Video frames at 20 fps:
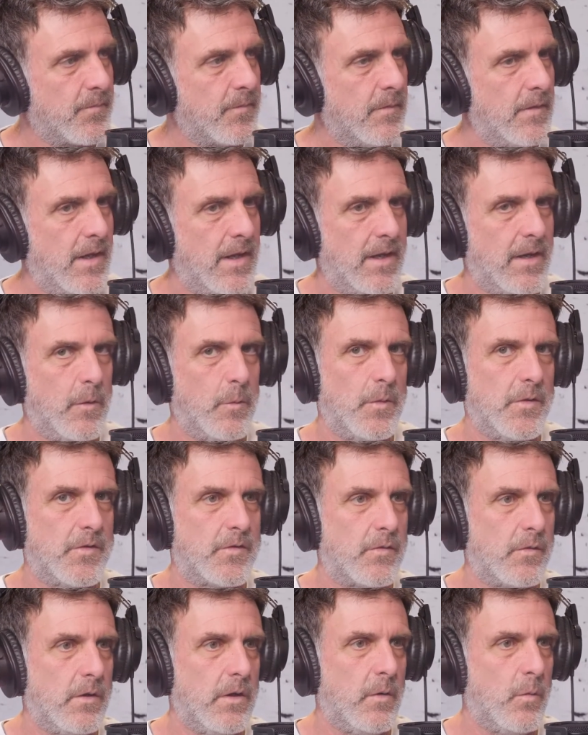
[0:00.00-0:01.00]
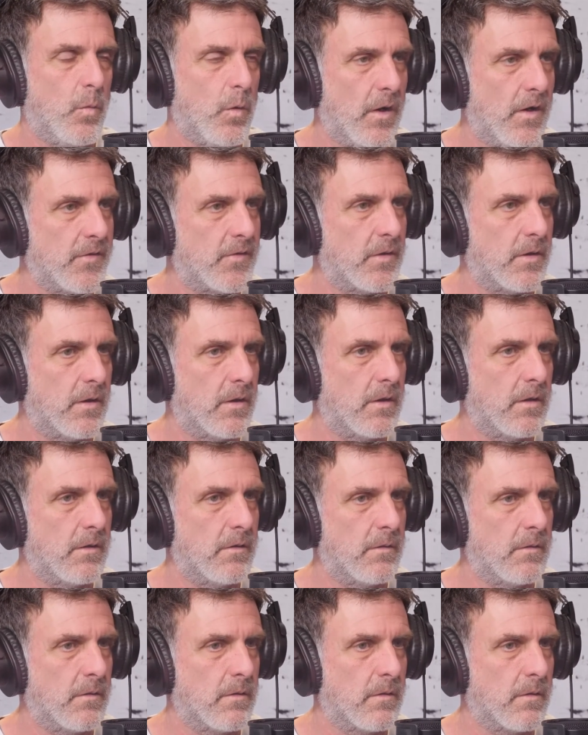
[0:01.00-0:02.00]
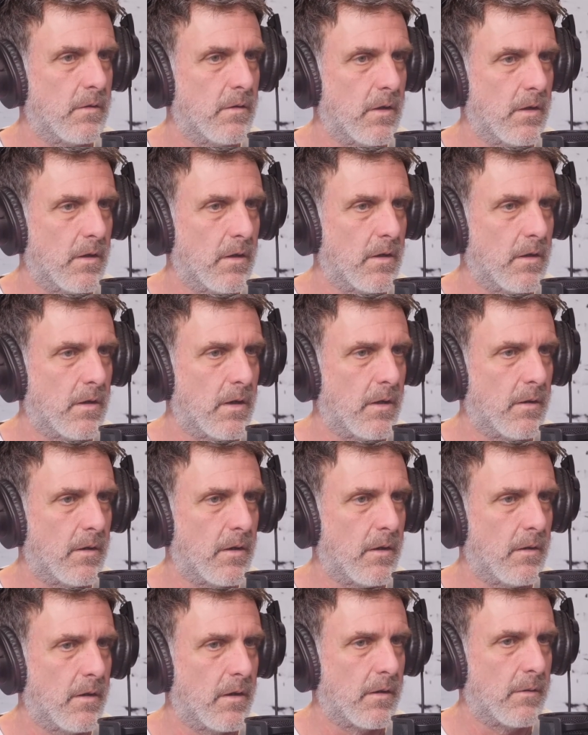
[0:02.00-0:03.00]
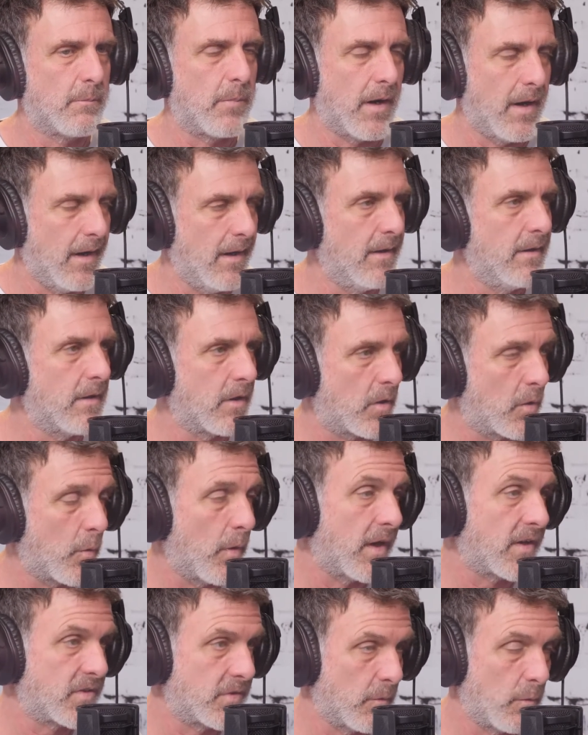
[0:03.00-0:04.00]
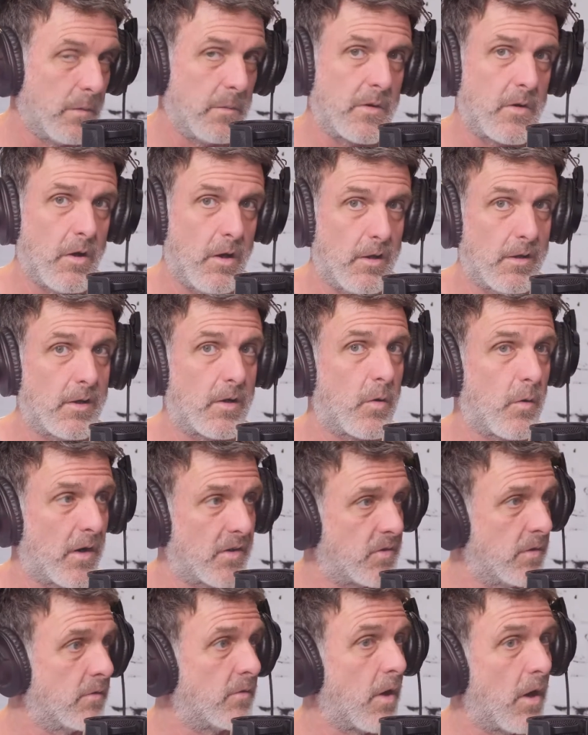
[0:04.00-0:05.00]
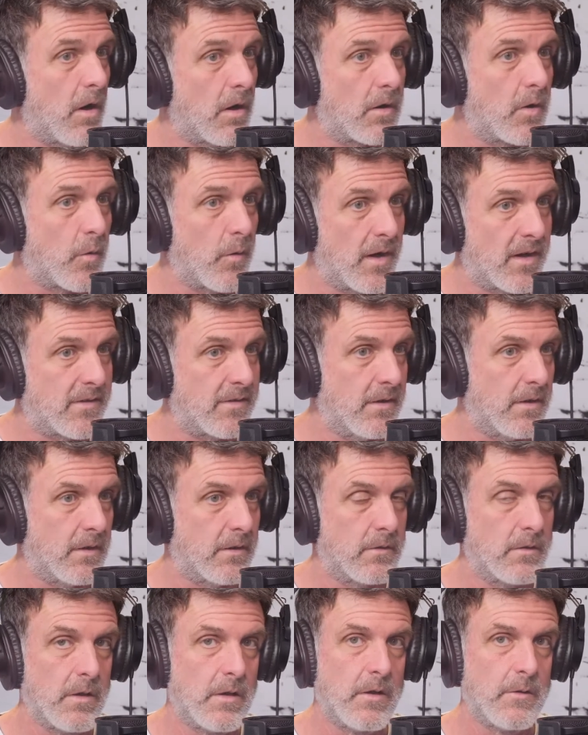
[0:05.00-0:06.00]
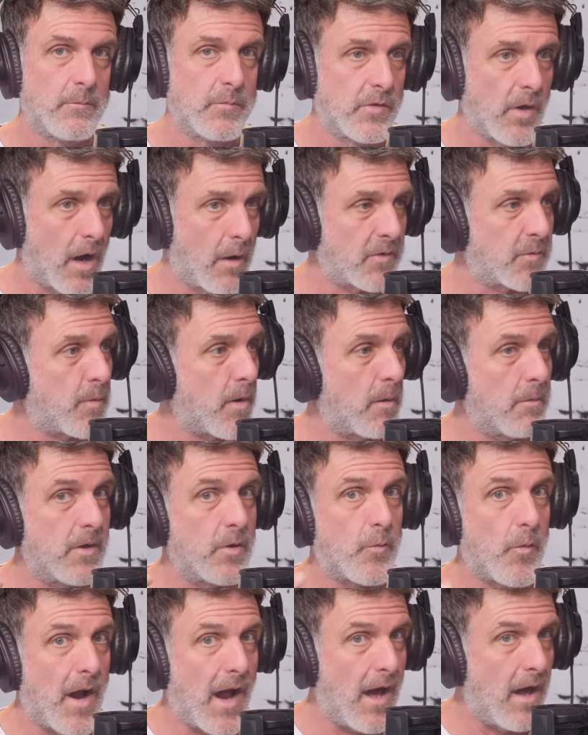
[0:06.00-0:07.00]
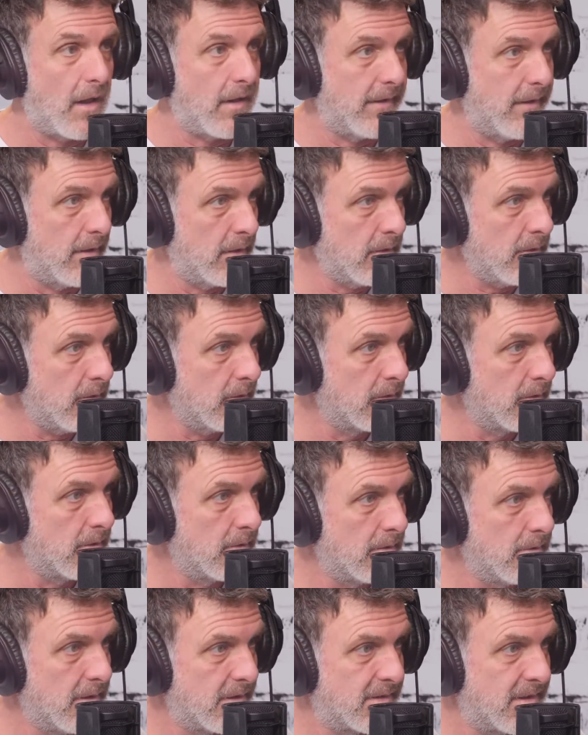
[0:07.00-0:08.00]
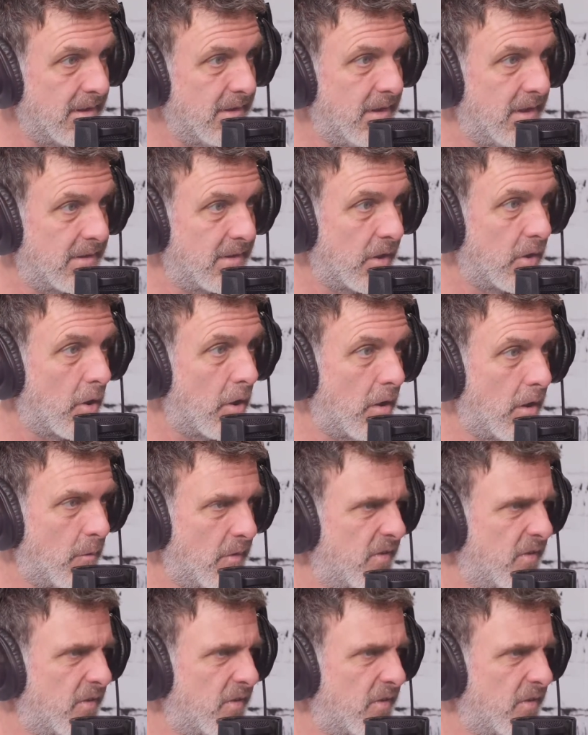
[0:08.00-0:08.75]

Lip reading: And it was a bite, a correction. We would call it a correction. Dog correcting. Dog was probably growling at the guard.